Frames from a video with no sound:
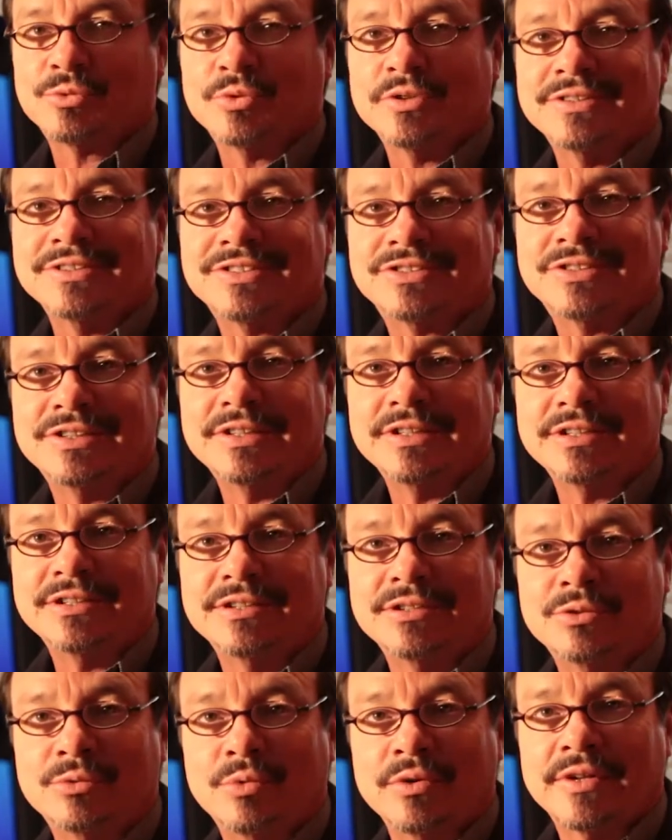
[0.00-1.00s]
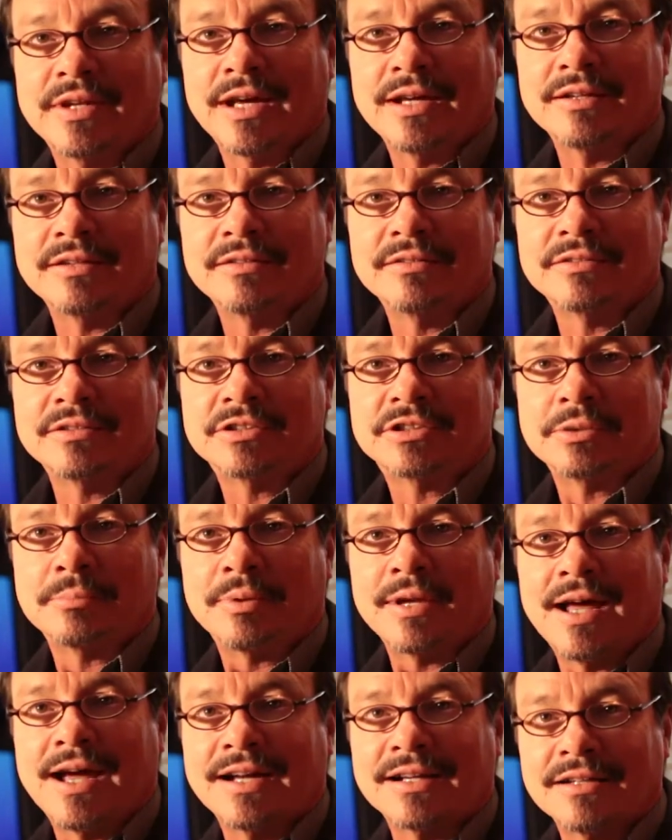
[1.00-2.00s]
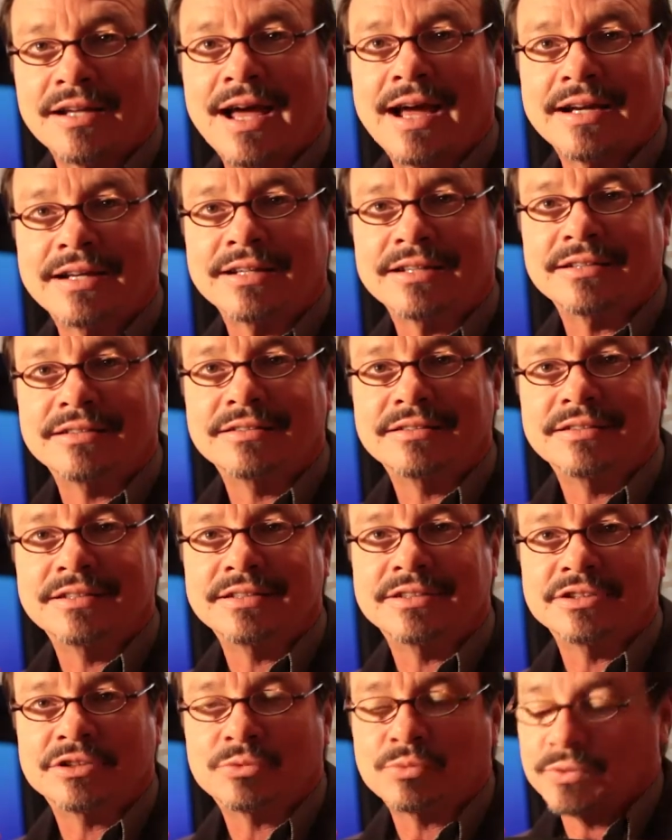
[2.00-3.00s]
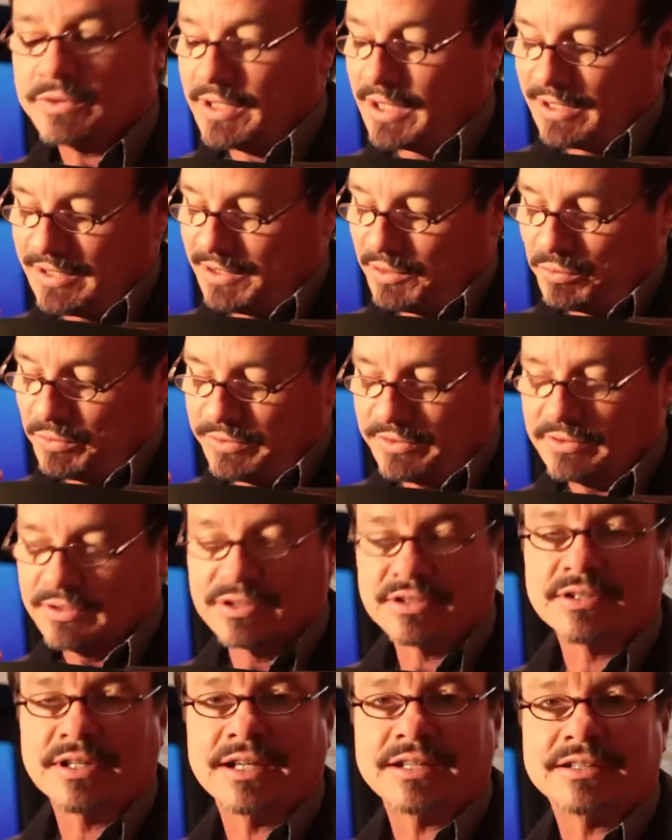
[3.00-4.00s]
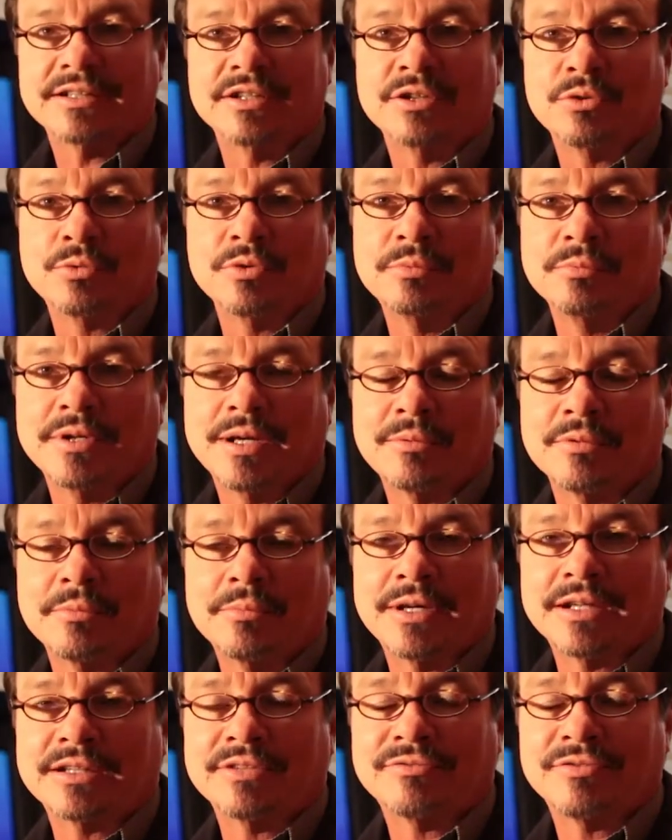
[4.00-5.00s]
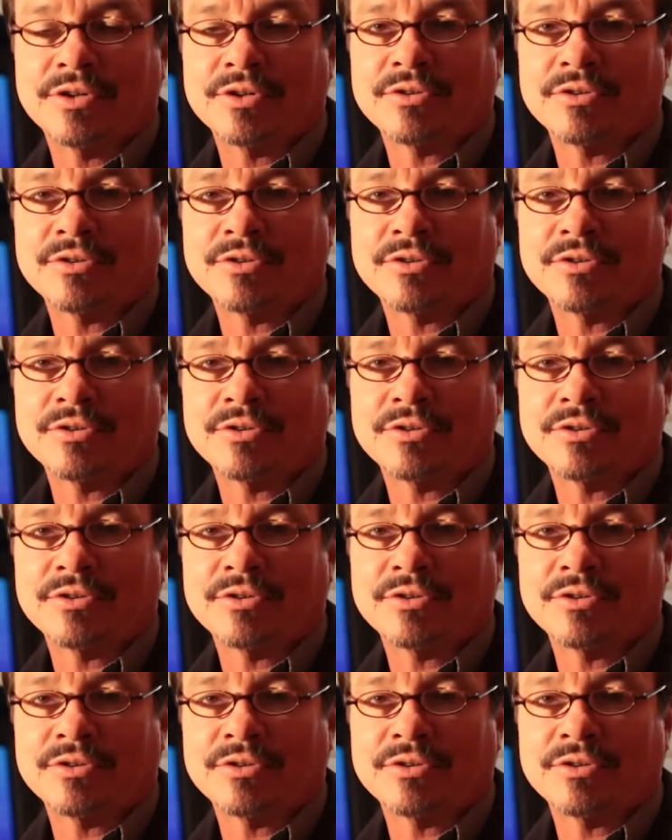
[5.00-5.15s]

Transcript: just wouldn't see it without supplying lighting. It just would not, it wouldn't look like that. You wouldn't be able to make